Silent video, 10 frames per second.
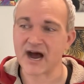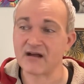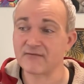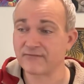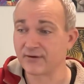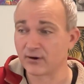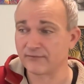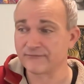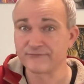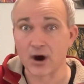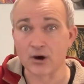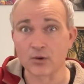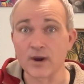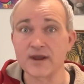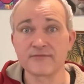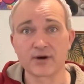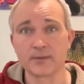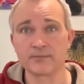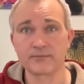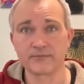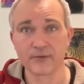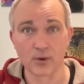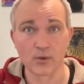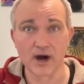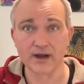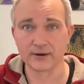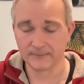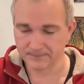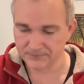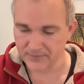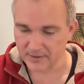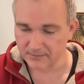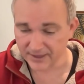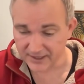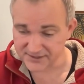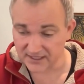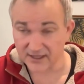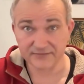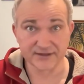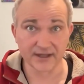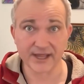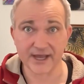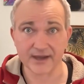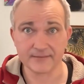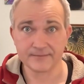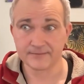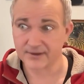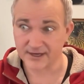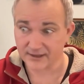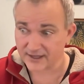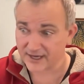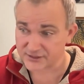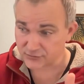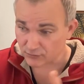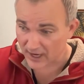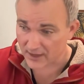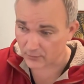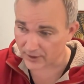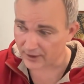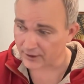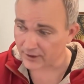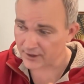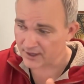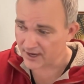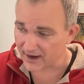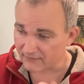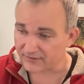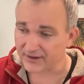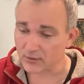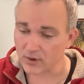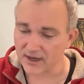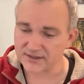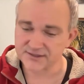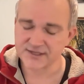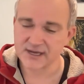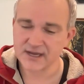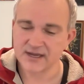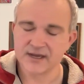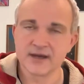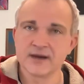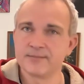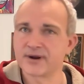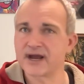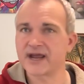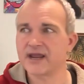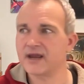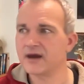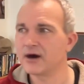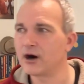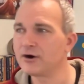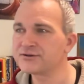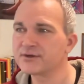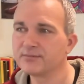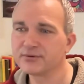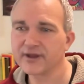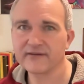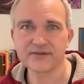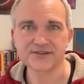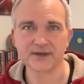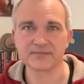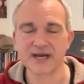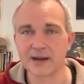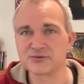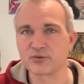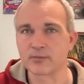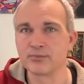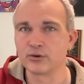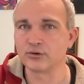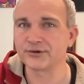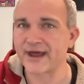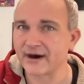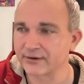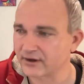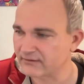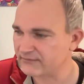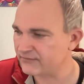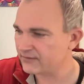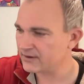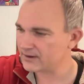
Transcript: i've felt far away from for a while because i left la and la is right where everything was but i also believe that sometimes we're pulled out of